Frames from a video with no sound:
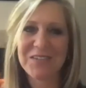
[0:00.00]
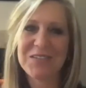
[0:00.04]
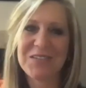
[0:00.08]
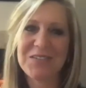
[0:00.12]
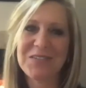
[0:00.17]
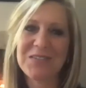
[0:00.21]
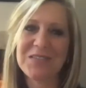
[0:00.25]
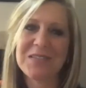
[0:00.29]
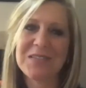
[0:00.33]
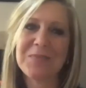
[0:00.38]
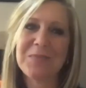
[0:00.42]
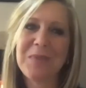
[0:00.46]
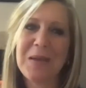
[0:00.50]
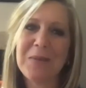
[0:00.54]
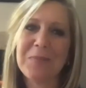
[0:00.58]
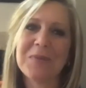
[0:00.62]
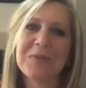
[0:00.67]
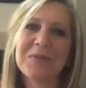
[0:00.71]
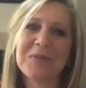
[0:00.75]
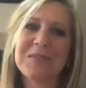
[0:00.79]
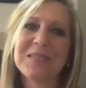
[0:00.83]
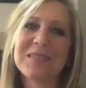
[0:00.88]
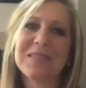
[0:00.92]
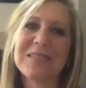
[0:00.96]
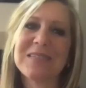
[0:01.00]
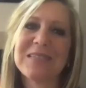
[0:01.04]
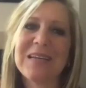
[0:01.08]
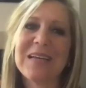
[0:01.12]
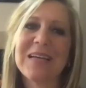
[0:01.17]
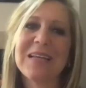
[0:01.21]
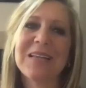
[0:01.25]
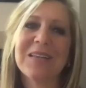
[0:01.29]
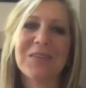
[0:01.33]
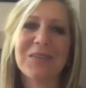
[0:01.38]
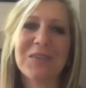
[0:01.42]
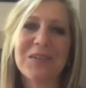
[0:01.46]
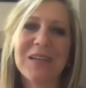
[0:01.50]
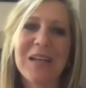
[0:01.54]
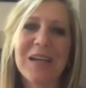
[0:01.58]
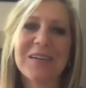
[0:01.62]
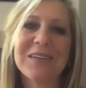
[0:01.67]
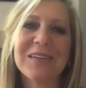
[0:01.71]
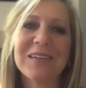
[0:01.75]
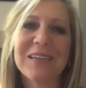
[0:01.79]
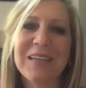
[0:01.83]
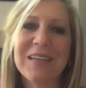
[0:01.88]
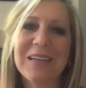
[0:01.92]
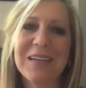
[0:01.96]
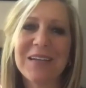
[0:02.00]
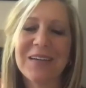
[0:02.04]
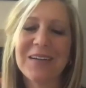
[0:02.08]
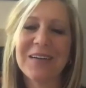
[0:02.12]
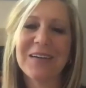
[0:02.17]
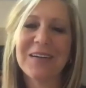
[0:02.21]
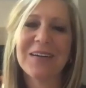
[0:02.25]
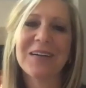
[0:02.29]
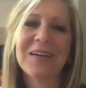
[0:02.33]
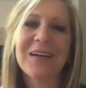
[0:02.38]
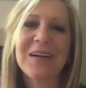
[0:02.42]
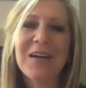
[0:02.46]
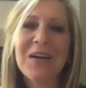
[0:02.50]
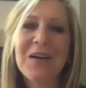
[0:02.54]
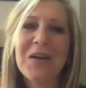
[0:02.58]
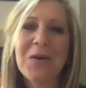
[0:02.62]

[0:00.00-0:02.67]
Susan Maples and Lauren Eckert here